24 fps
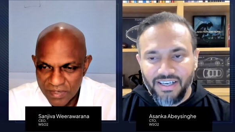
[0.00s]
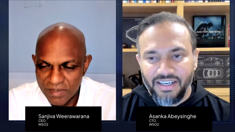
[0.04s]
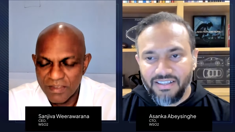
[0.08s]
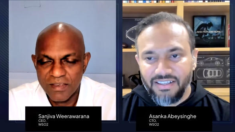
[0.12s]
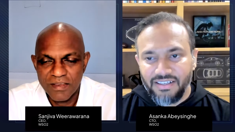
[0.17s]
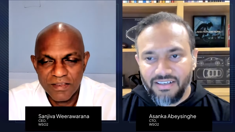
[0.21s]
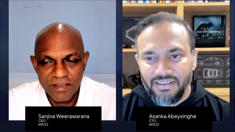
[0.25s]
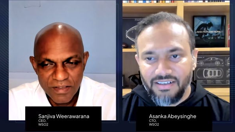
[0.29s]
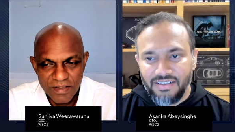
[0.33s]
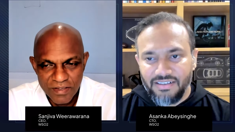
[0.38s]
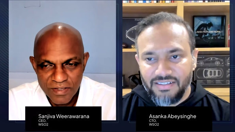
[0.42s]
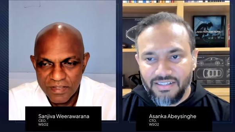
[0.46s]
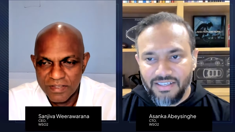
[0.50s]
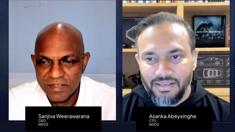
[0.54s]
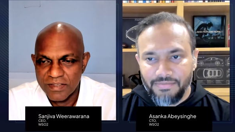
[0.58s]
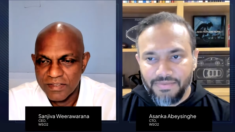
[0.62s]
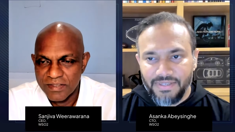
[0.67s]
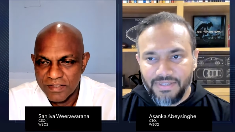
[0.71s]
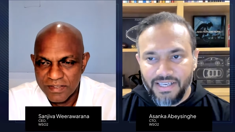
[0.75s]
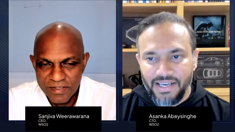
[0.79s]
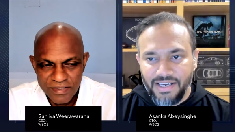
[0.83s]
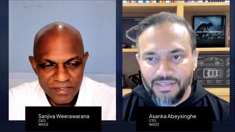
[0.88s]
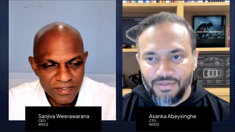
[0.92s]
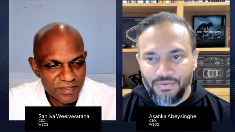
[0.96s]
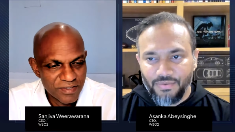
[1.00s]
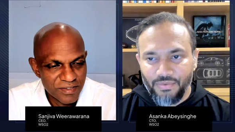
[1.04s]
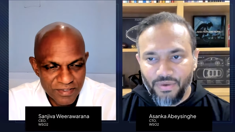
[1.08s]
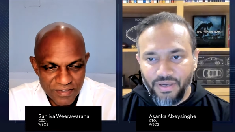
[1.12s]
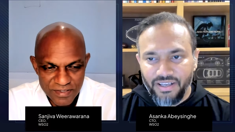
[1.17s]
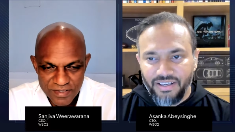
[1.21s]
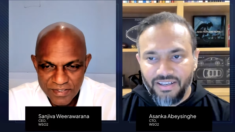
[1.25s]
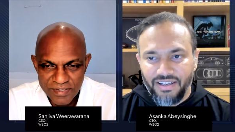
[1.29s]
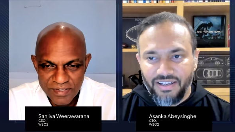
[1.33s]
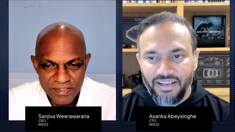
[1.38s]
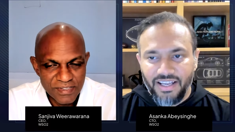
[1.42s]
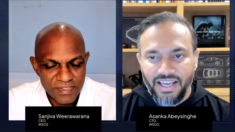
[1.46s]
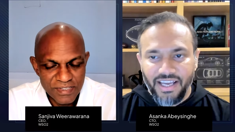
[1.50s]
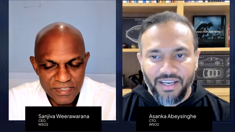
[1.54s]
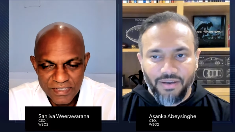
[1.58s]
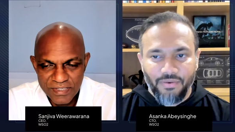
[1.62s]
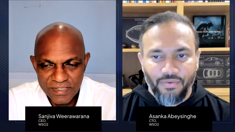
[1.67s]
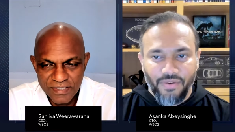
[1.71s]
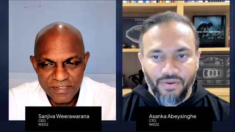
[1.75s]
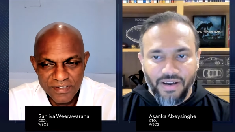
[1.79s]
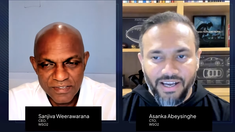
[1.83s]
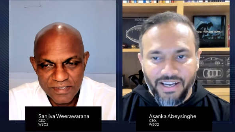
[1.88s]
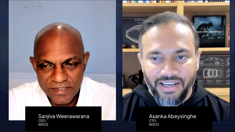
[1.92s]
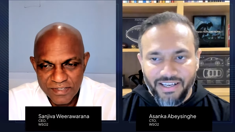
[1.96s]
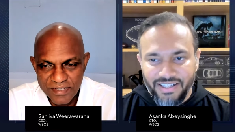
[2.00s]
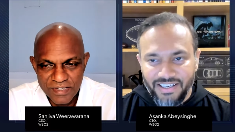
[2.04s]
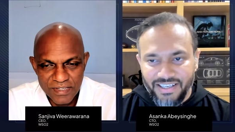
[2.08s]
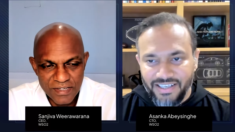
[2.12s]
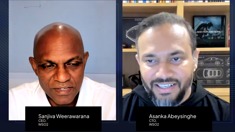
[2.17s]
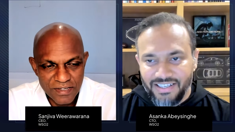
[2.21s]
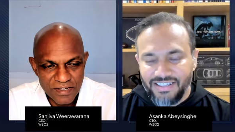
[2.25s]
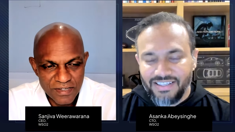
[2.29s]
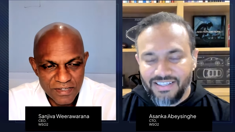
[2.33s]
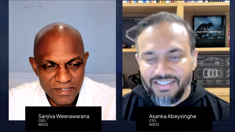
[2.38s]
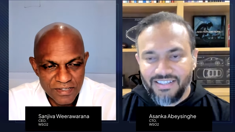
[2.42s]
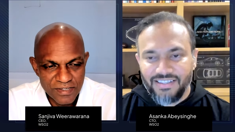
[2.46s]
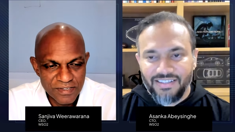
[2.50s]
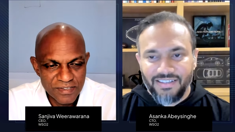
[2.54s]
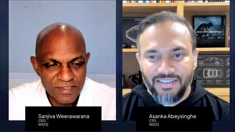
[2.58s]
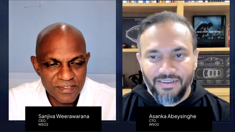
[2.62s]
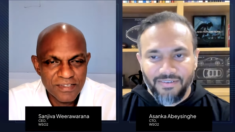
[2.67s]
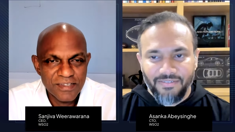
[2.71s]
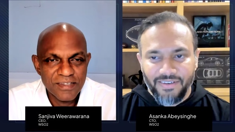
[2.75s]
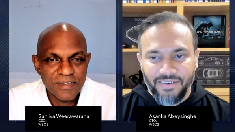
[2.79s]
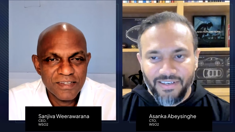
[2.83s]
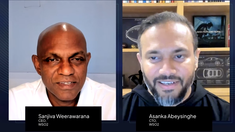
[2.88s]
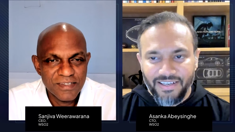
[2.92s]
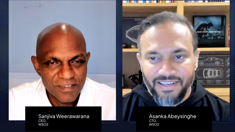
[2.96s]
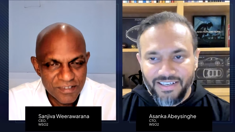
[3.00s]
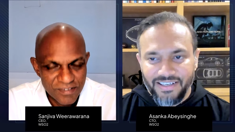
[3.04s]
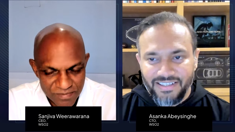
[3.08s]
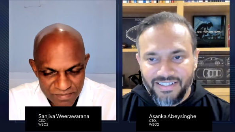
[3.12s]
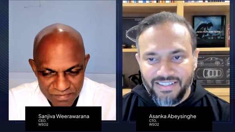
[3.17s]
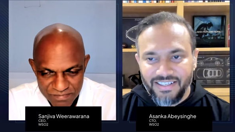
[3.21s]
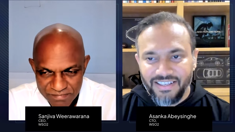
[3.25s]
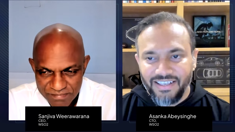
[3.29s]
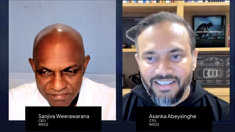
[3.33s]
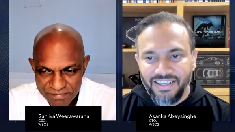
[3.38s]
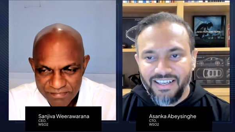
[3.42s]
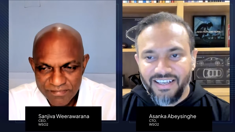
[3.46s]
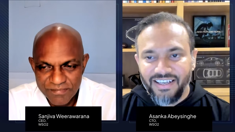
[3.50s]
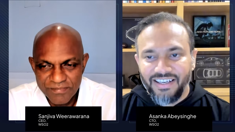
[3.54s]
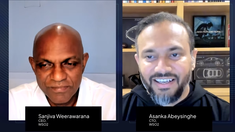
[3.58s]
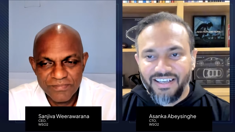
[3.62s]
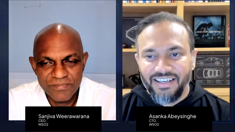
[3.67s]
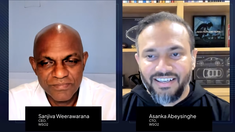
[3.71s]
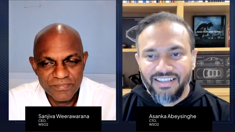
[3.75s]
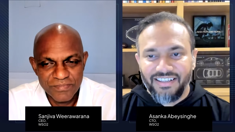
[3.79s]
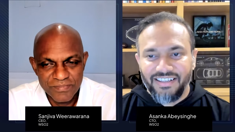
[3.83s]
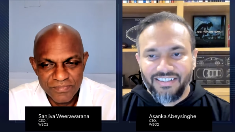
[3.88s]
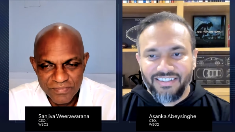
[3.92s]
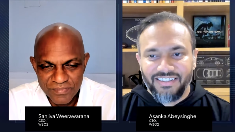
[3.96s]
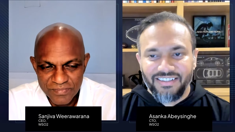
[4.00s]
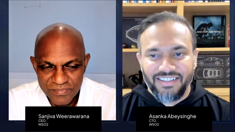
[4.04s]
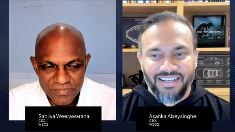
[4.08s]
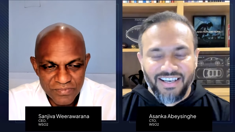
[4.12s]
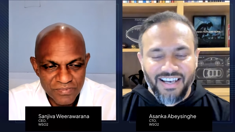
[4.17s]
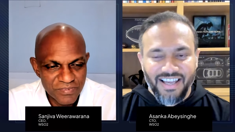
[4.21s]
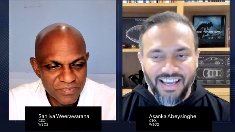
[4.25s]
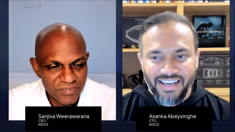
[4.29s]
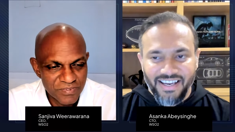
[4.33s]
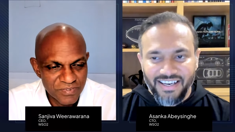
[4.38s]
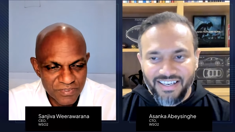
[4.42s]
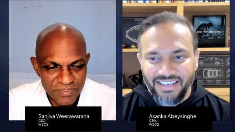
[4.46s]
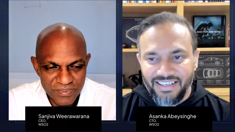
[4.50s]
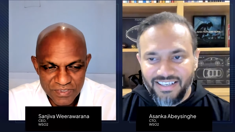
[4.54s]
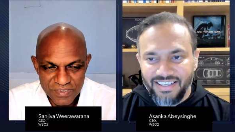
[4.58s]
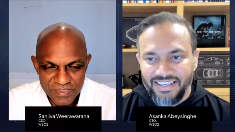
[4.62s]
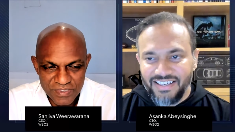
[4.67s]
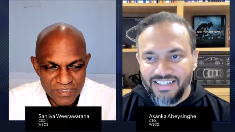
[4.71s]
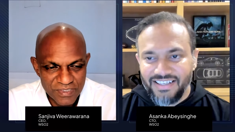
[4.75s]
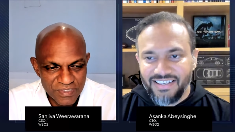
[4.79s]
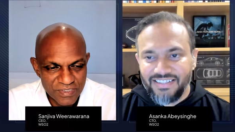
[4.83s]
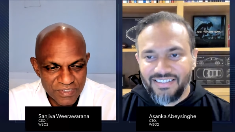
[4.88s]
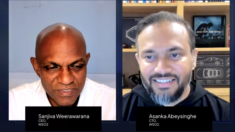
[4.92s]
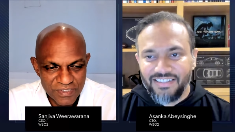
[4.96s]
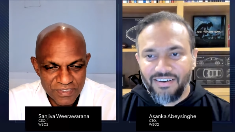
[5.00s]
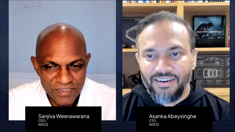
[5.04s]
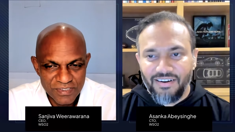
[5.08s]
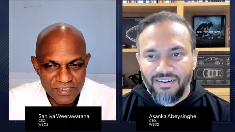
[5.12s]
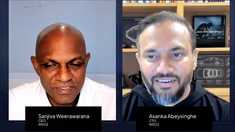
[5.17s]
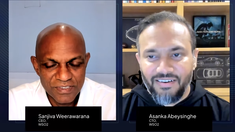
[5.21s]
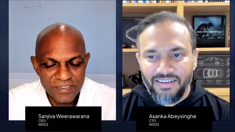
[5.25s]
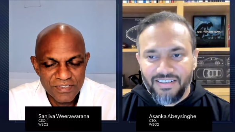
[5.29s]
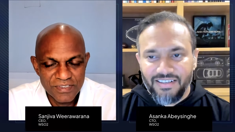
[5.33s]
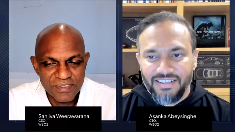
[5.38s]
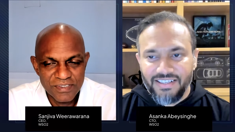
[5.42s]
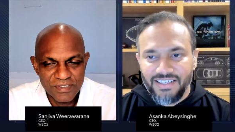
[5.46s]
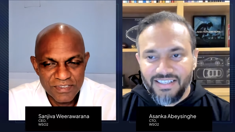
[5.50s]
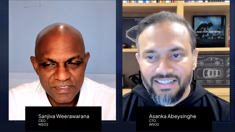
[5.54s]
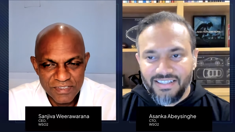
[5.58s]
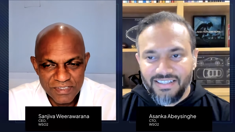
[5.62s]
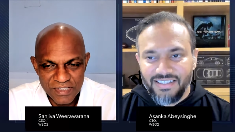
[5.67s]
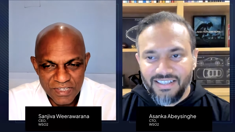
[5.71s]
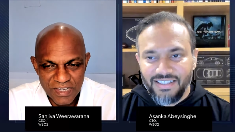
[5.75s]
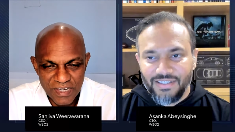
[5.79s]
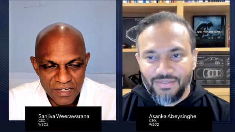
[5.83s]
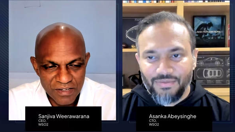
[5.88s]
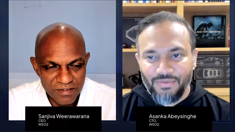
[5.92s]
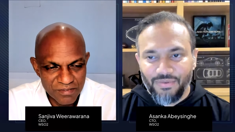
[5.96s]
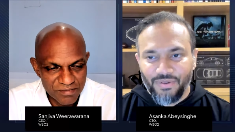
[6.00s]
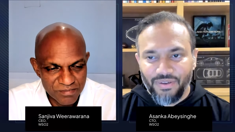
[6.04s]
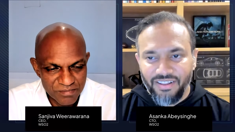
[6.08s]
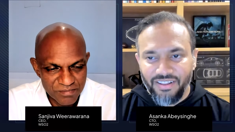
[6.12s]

Speaker 1: other concepts as well, like wireless, serverless, uh, clientless, all these things yeah.